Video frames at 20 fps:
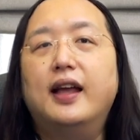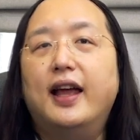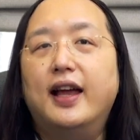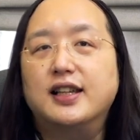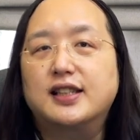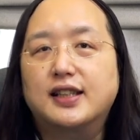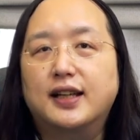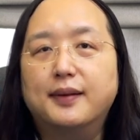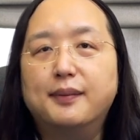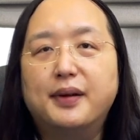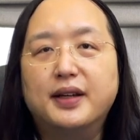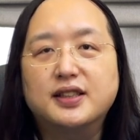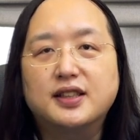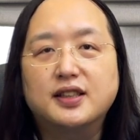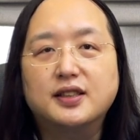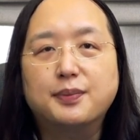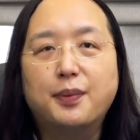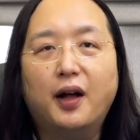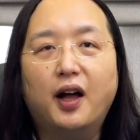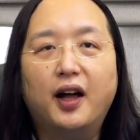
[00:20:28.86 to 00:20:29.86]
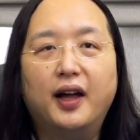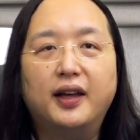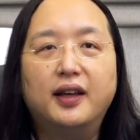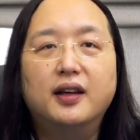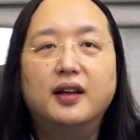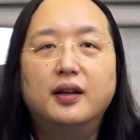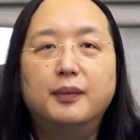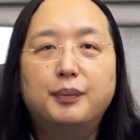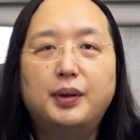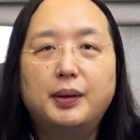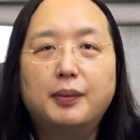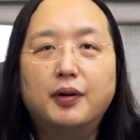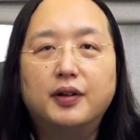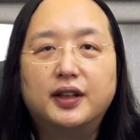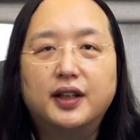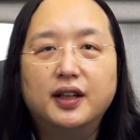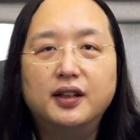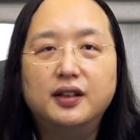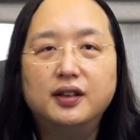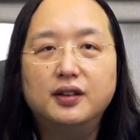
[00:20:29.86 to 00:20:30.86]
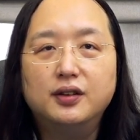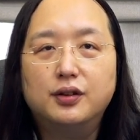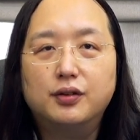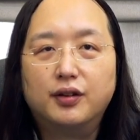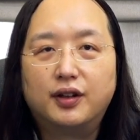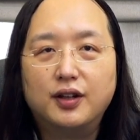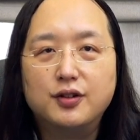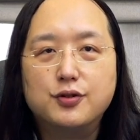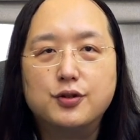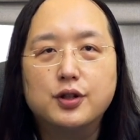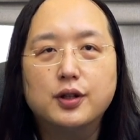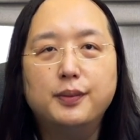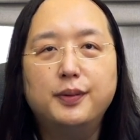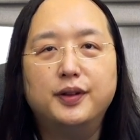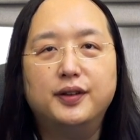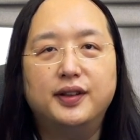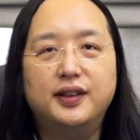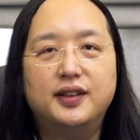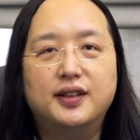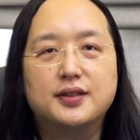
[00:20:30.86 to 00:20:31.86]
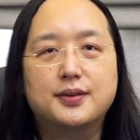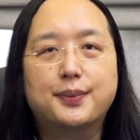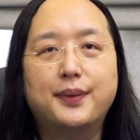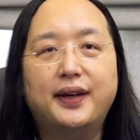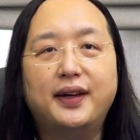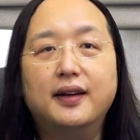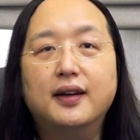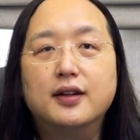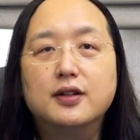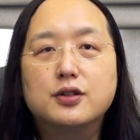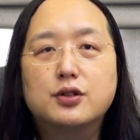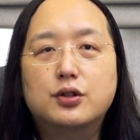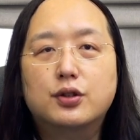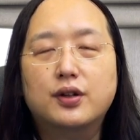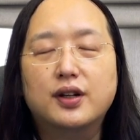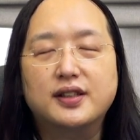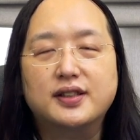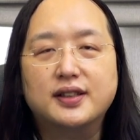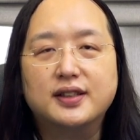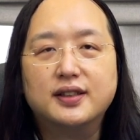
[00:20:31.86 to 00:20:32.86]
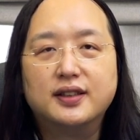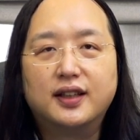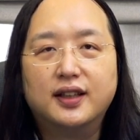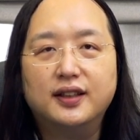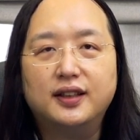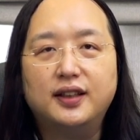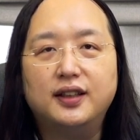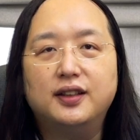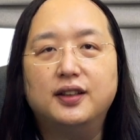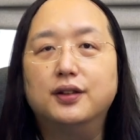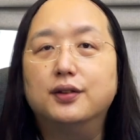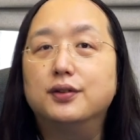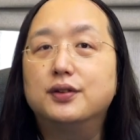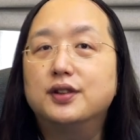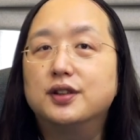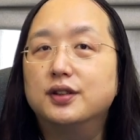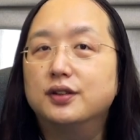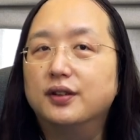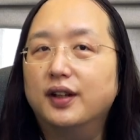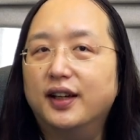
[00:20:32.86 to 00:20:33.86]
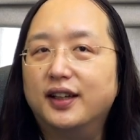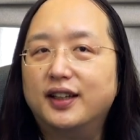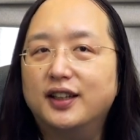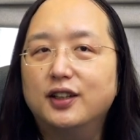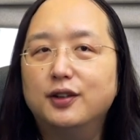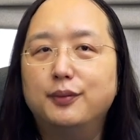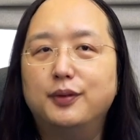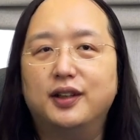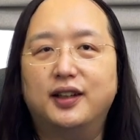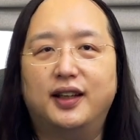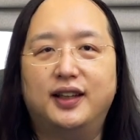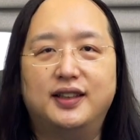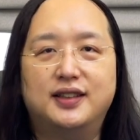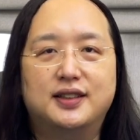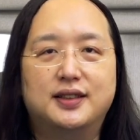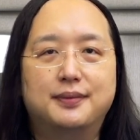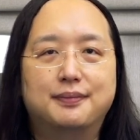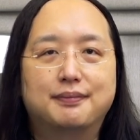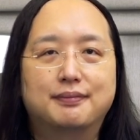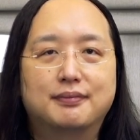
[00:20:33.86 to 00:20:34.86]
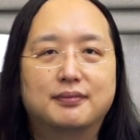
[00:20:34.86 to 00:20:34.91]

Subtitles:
As time passes by, people continue to contribute in this way. Trust continues to accumulate.